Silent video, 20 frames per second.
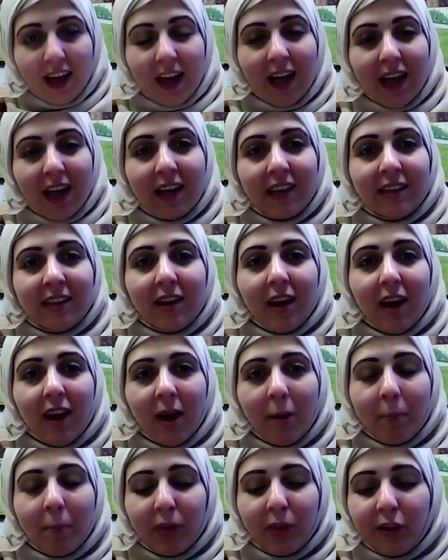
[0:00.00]
And
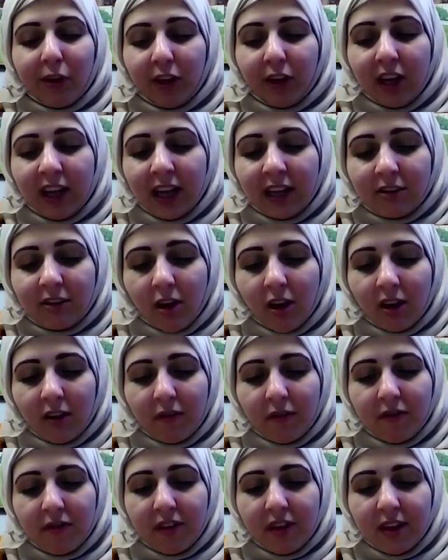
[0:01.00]
looking at all
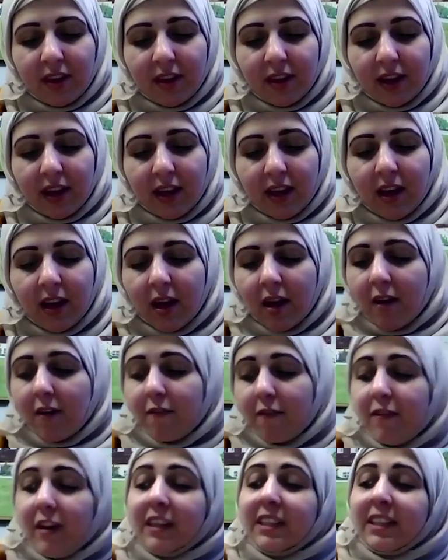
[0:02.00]
of the
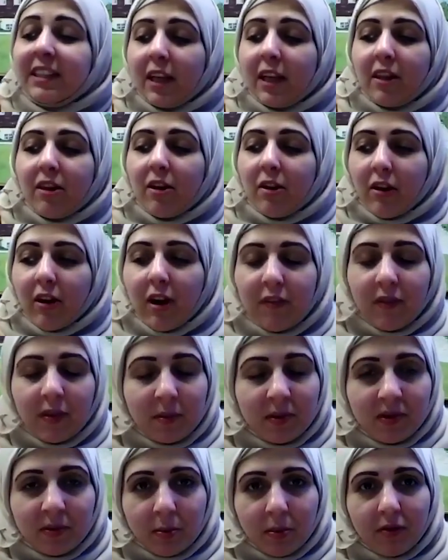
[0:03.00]
funds that their
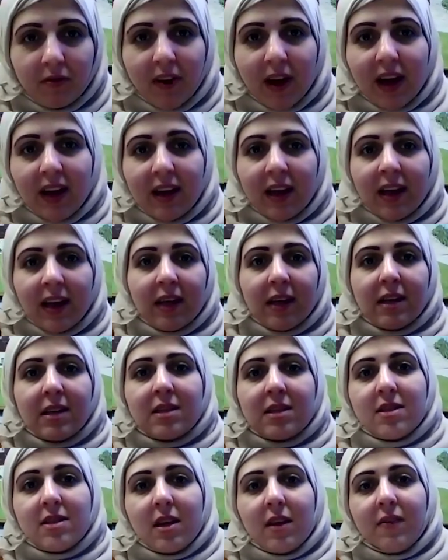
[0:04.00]
government providing,
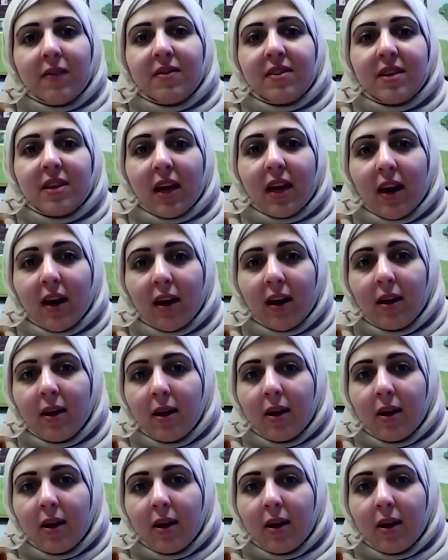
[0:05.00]
is IFSSA